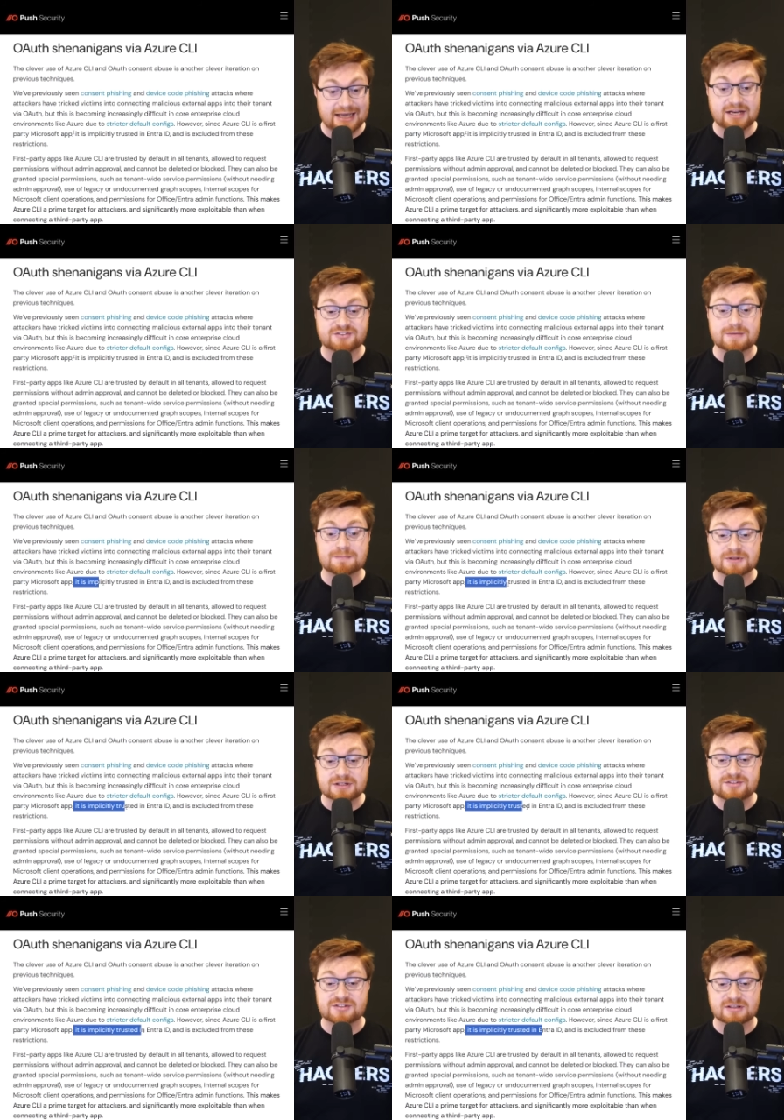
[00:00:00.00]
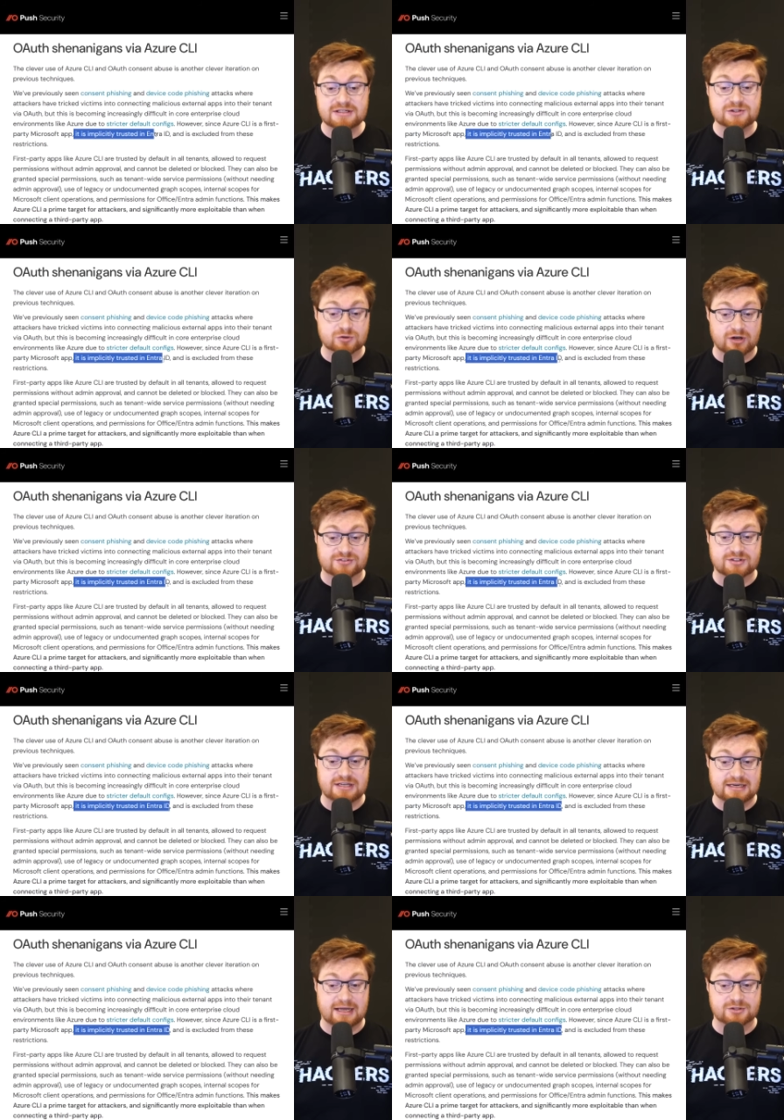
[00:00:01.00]
and it's implicitly trusted
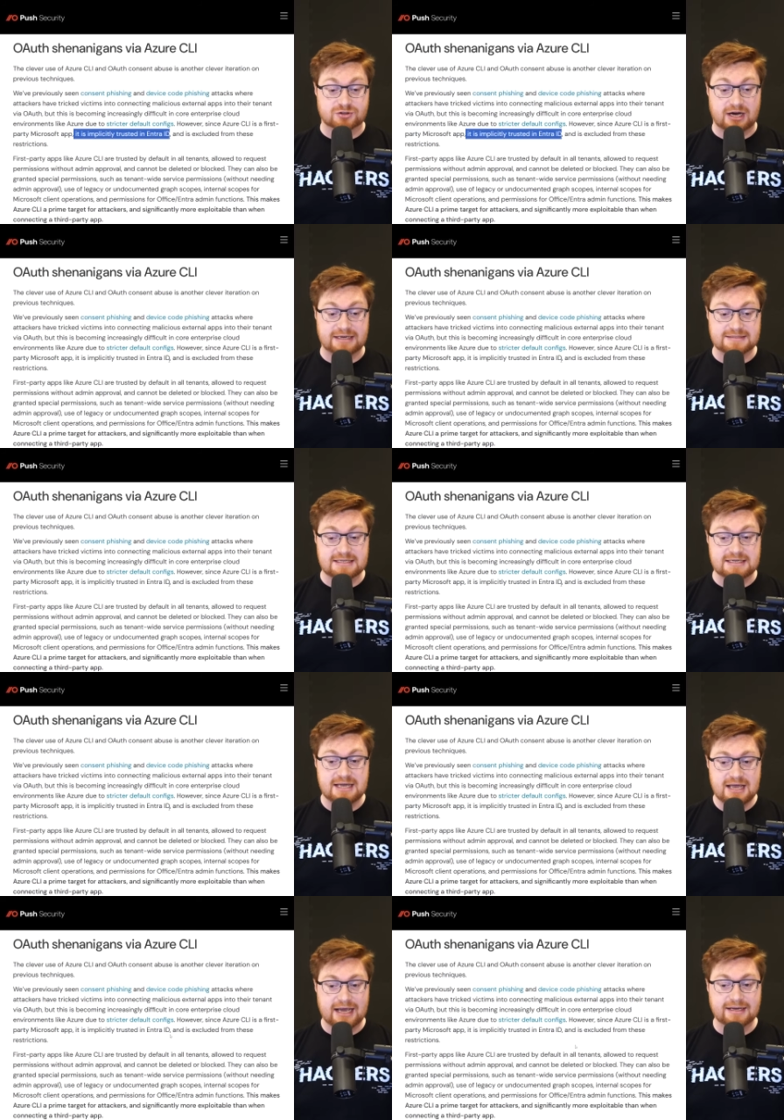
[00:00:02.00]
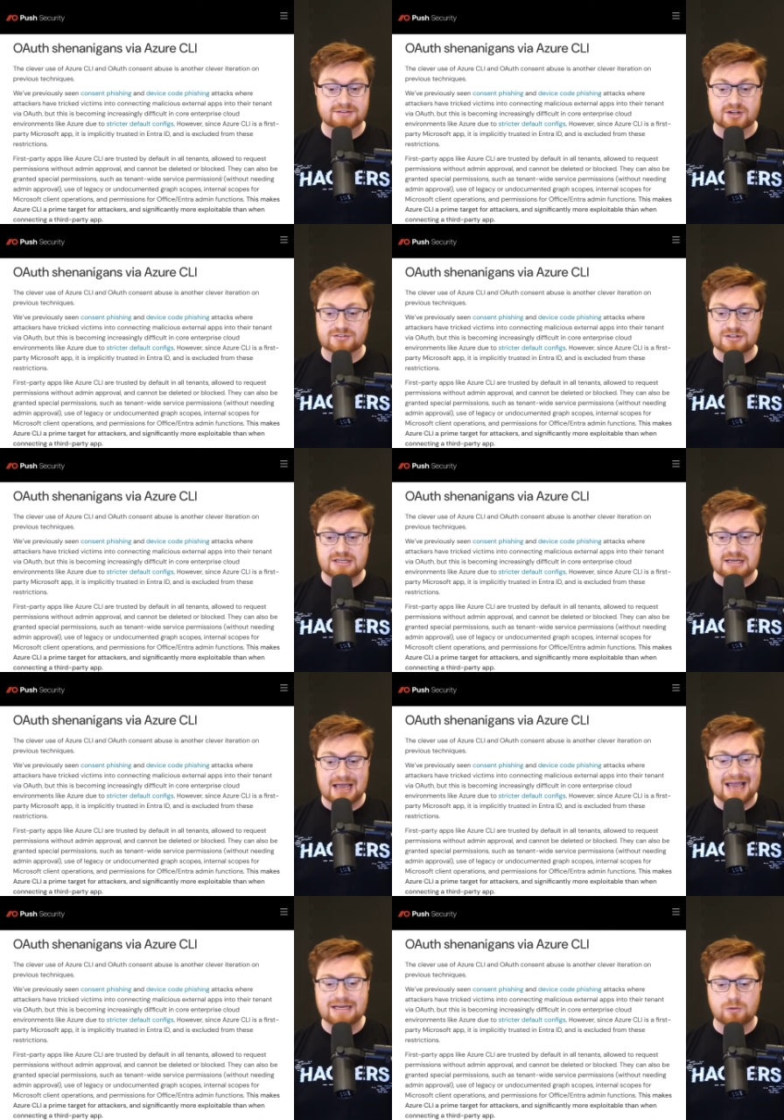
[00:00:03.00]
in Entra I D, and it doesn't need
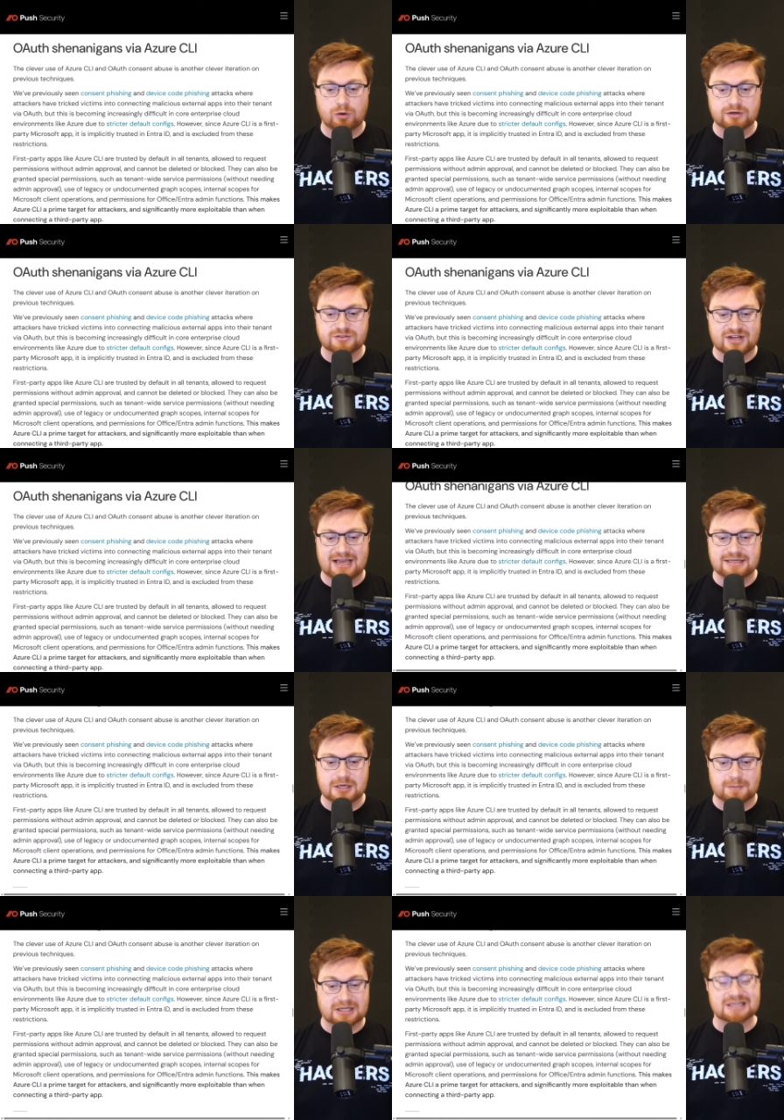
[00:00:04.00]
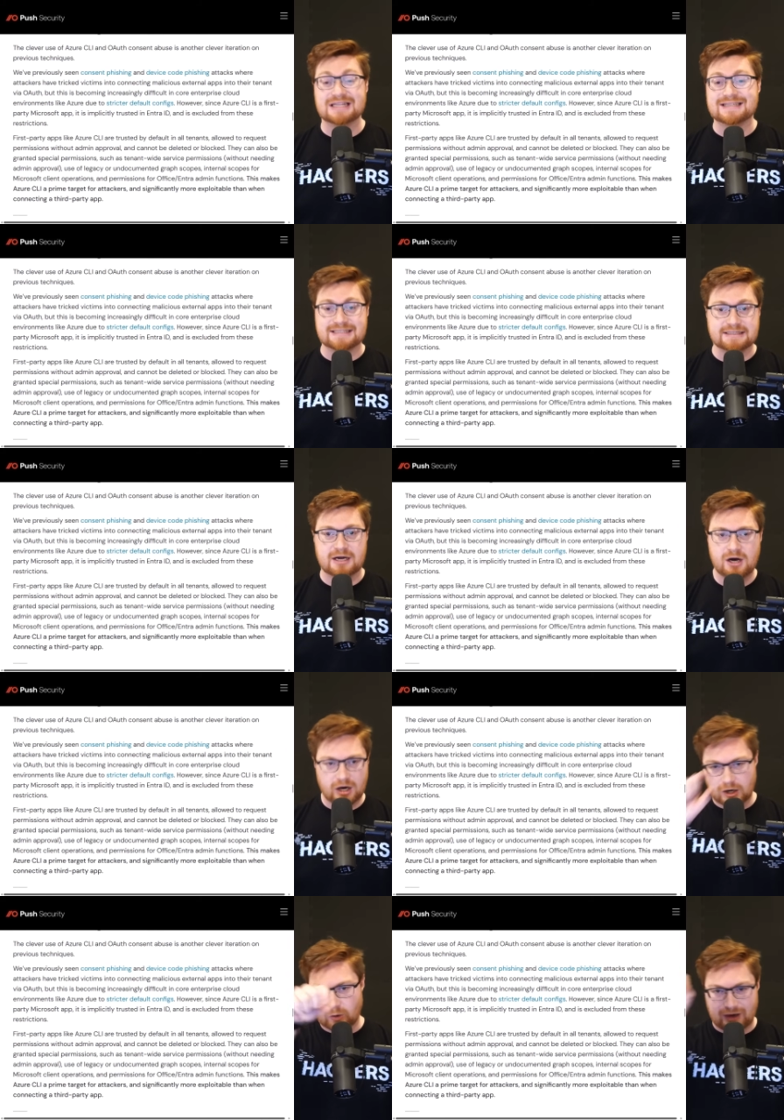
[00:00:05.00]
anyone to end up clicking,
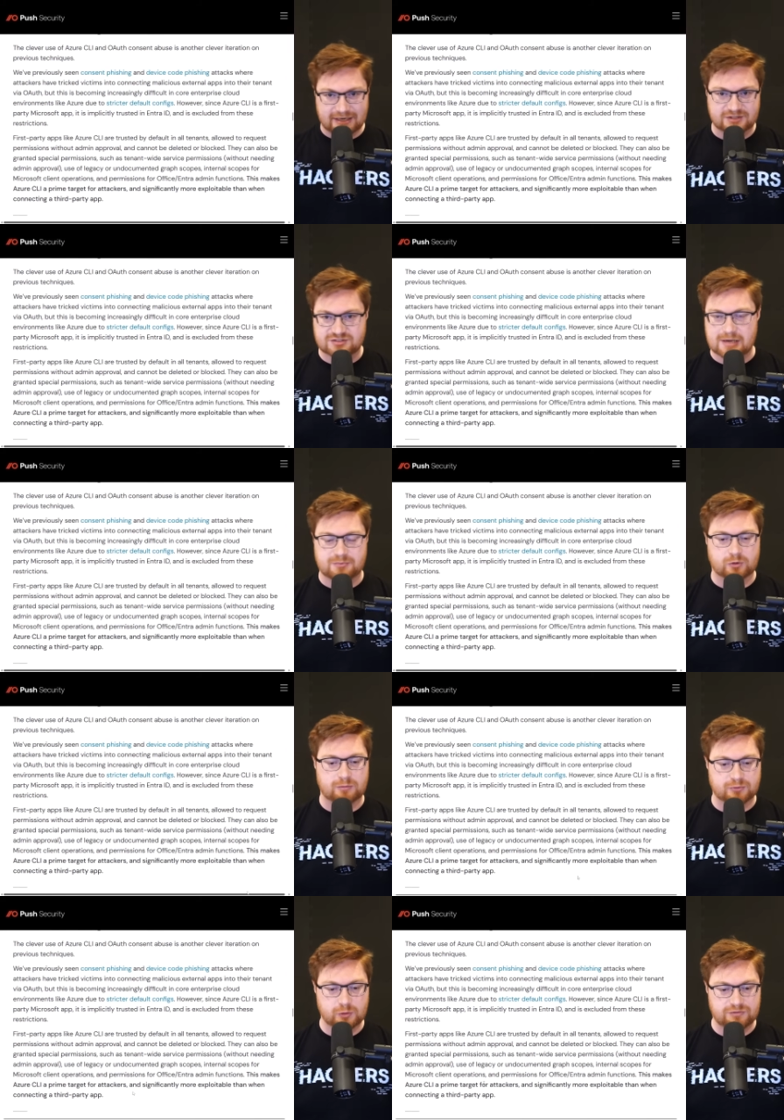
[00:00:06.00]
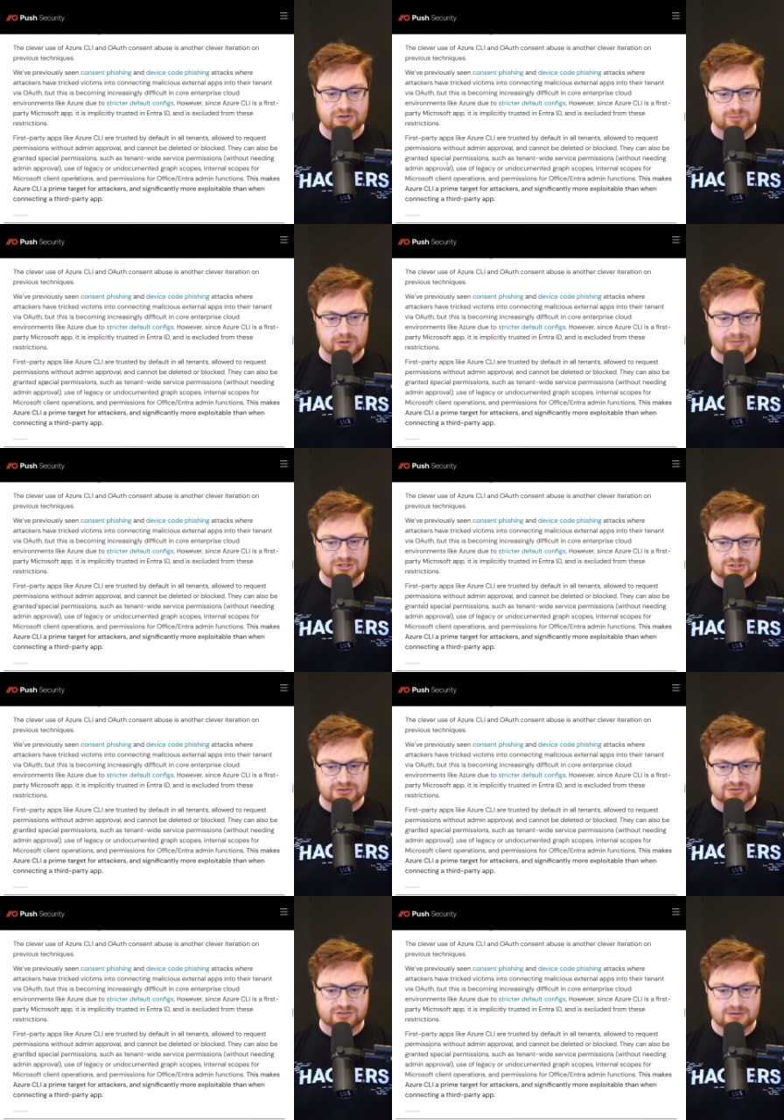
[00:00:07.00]
oh, I accept or approve these
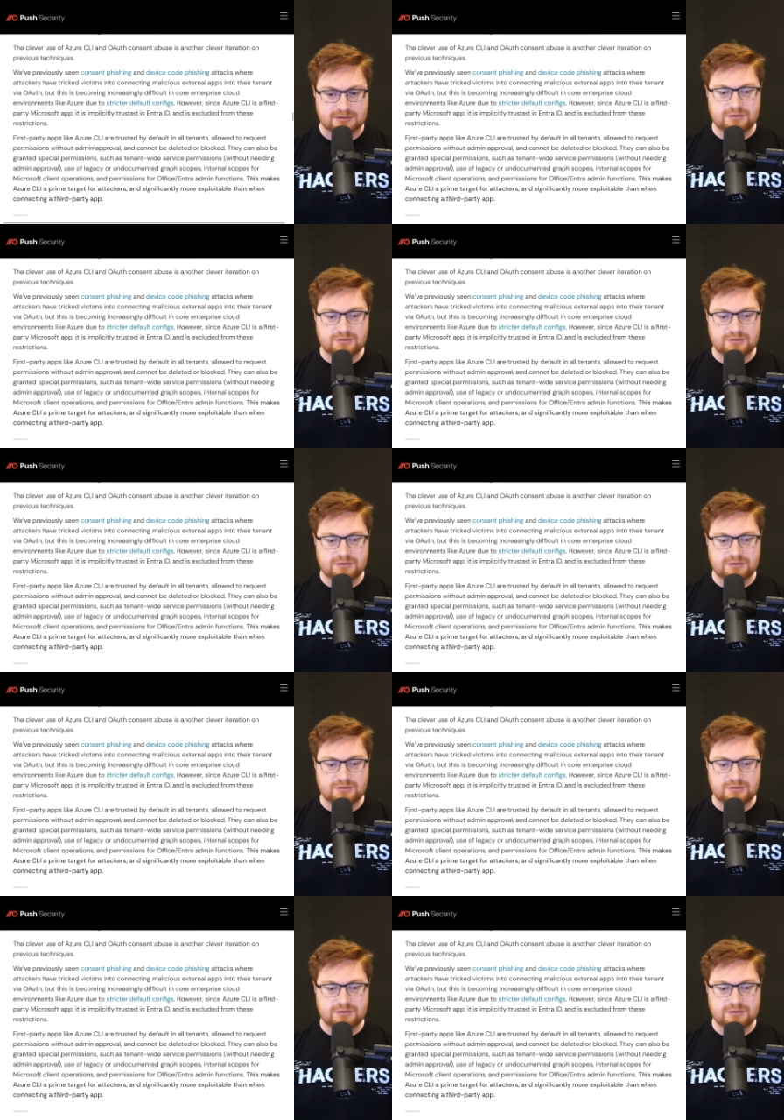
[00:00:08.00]
permissions.